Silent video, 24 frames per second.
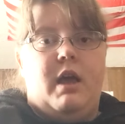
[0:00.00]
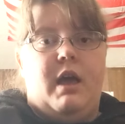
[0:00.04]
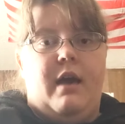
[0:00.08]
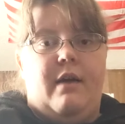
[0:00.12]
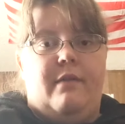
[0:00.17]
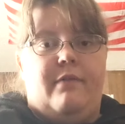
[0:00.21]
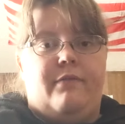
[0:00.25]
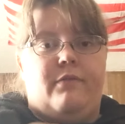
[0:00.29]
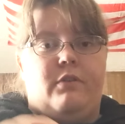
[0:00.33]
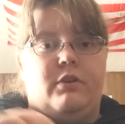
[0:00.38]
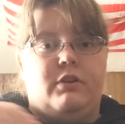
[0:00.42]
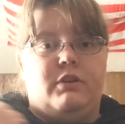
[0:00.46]

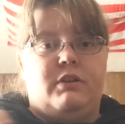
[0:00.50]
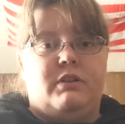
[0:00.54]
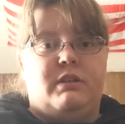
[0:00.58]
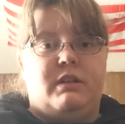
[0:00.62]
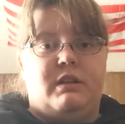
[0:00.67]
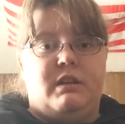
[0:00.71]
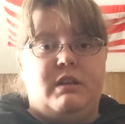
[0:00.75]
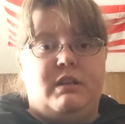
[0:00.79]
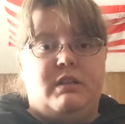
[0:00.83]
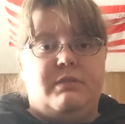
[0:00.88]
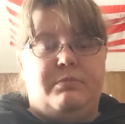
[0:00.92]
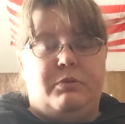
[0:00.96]
efforts
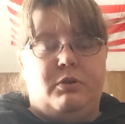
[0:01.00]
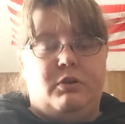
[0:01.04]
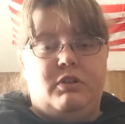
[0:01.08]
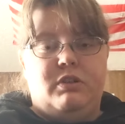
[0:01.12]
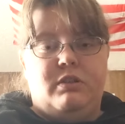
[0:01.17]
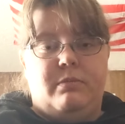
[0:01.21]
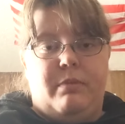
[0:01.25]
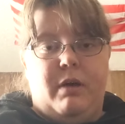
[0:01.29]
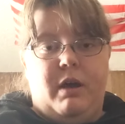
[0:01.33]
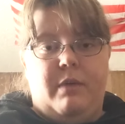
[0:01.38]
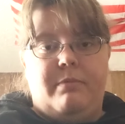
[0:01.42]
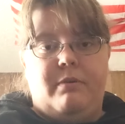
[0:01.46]
to
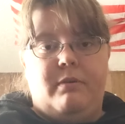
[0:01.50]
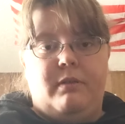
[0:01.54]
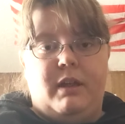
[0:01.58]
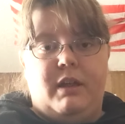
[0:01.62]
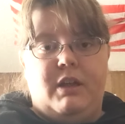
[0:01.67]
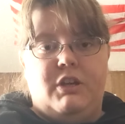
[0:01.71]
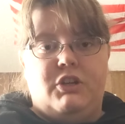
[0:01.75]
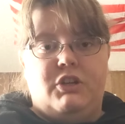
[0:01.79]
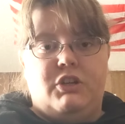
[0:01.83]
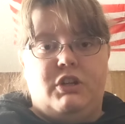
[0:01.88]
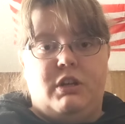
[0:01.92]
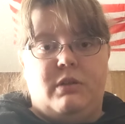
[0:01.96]
disperse the
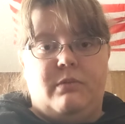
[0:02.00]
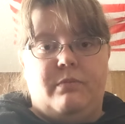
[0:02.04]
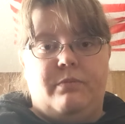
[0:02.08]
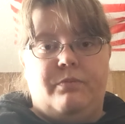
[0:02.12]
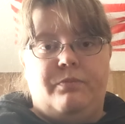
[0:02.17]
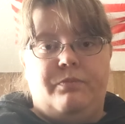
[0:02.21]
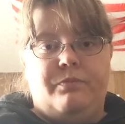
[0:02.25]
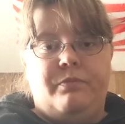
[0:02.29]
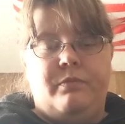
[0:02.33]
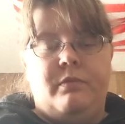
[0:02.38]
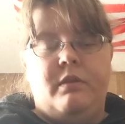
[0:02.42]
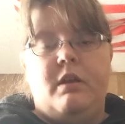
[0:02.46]
population
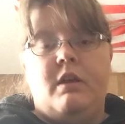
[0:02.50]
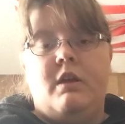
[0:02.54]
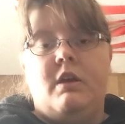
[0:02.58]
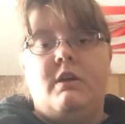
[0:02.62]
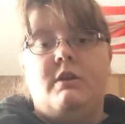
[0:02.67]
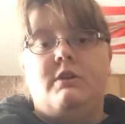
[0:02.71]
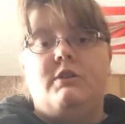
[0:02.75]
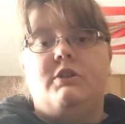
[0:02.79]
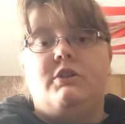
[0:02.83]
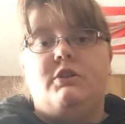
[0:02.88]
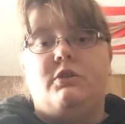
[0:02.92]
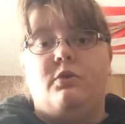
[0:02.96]

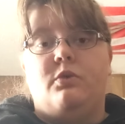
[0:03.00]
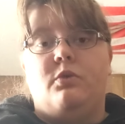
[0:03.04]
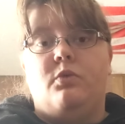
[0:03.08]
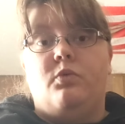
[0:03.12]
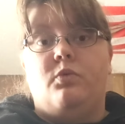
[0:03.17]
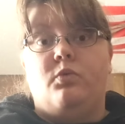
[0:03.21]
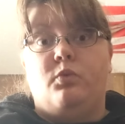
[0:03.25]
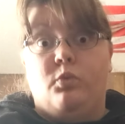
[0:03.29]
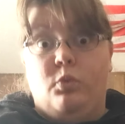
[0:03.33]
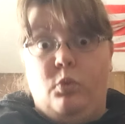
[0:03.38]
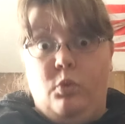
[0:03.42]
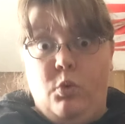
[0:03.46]
to
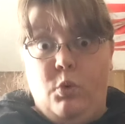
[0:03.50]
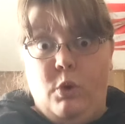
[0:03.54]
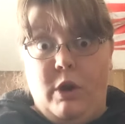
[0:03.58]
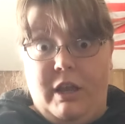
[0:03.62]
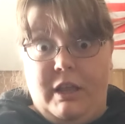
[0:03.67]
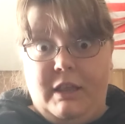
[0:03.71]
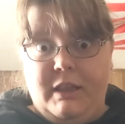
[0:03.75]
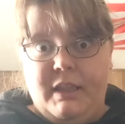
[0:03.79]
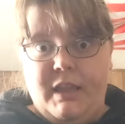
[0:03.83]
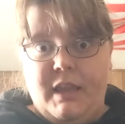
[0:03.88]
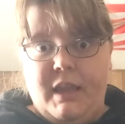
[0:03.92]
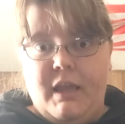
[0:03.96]

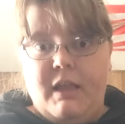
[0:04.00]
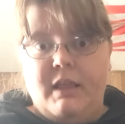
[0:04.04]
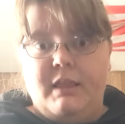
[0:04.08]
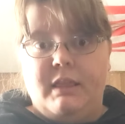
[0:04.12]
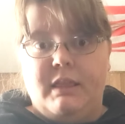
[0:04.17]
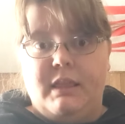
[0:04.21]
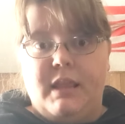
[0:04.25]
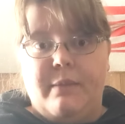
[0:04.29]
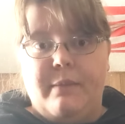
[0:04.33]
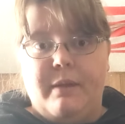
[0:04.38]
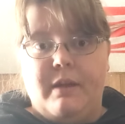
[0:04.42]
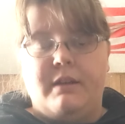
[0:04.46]
really
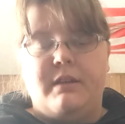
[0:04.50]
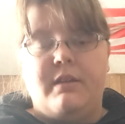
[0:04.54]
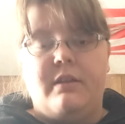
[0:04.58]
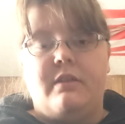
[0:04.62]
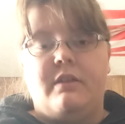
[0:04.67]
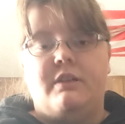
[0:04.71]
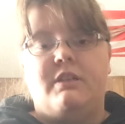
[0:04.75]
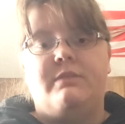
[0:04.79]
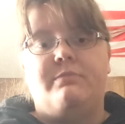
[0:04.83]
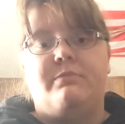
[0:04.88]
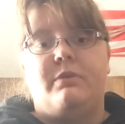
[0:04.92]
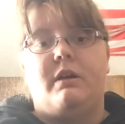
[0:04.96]
limit
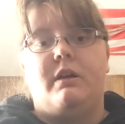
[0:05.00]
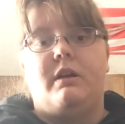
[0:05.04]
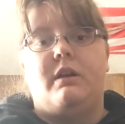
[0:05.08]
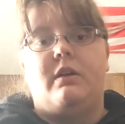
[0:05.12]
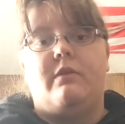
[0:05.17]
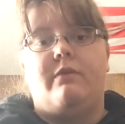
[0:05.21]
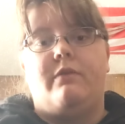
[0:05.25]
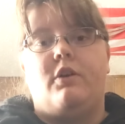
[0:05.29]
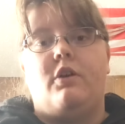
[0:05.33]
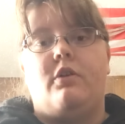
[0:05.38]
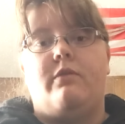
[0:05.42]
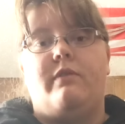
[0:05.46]
the spread
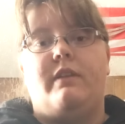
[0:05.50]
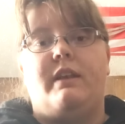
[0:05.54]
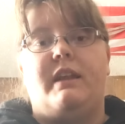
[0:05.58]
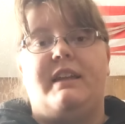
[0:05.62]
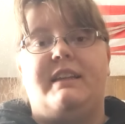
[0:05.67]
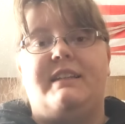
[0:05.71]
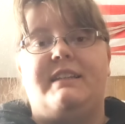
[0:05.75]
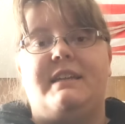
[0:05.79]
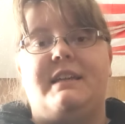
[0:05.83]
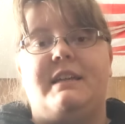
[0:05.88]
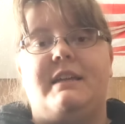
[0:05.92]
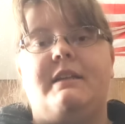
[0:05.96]
of
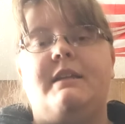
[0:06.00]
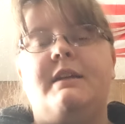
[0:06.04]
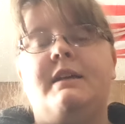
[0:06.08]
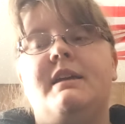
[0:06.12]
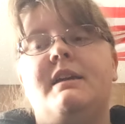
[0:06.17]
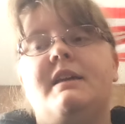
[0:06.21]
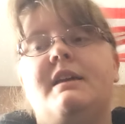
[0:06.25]
COVID-19.